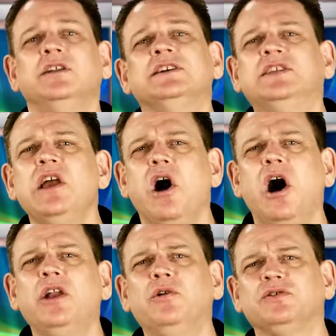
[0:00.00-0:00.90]
Does the
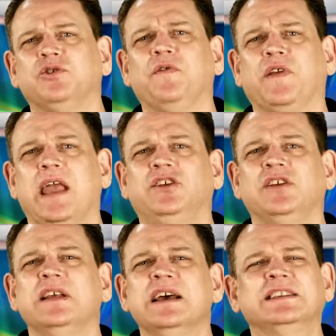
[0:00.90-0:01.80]
honor or
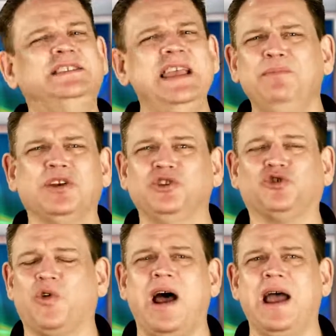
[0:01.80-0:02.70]
certification seem
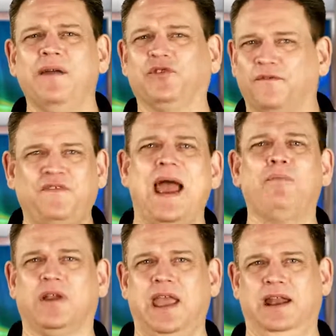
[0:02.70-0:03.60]
contrived or
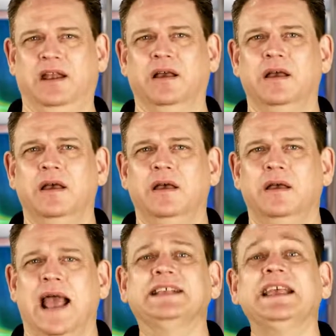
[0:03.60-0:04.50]
fabricated?
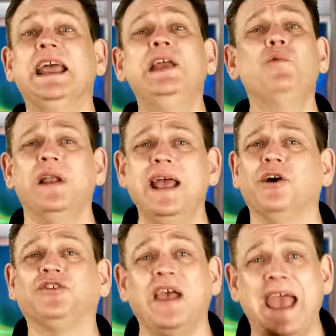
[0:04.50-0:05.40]
Has anyone
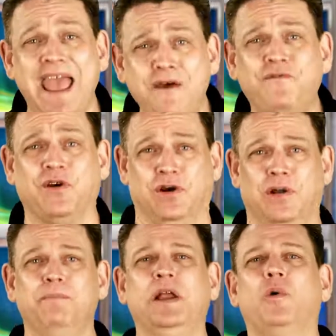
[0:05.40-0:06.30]
else
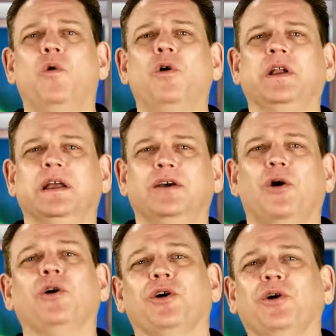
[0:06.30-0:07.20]
ever been awarded
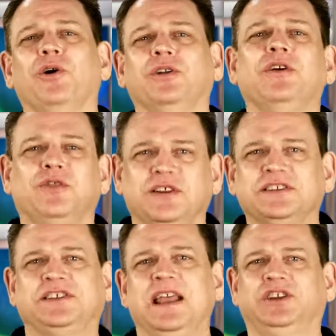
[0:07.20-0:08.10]
or earned the
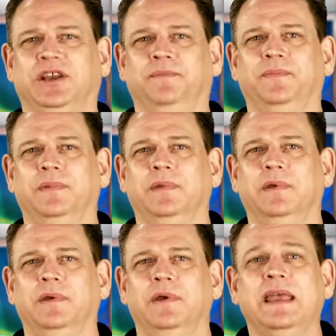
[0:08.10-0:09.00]
distinction?
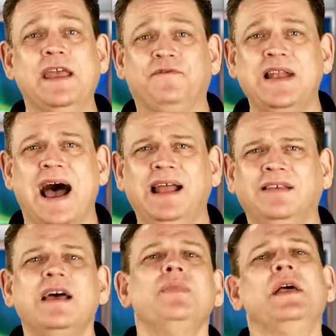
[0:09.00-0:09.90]
If not,
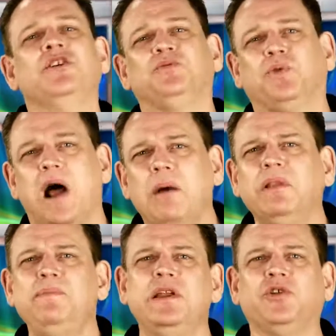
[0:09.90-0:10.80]
then it's
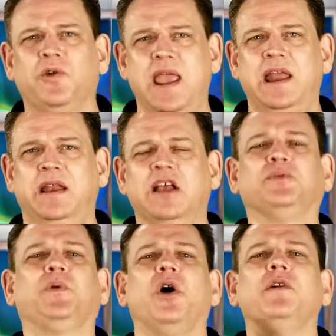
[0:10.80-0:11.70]
probably been created
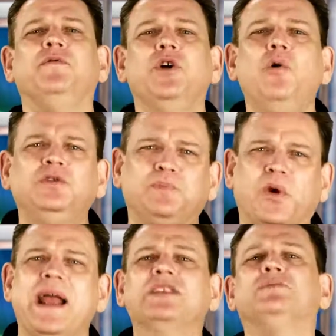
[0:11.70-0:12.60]
as part of those
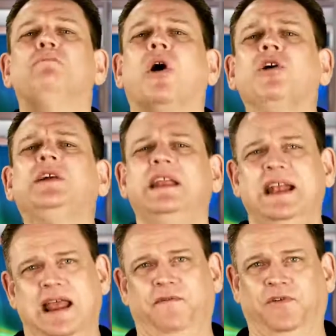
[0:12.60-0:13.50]
brands'
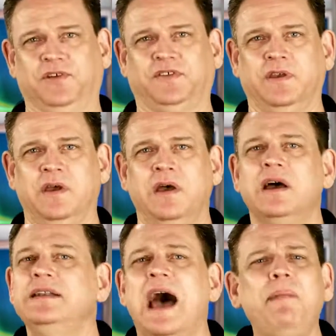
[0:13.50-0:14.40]
marketing efforts
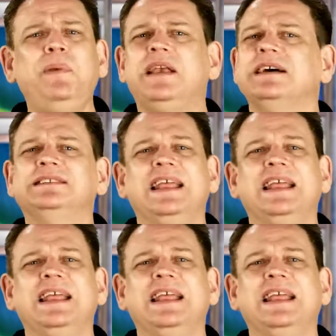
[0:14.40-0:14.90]
not because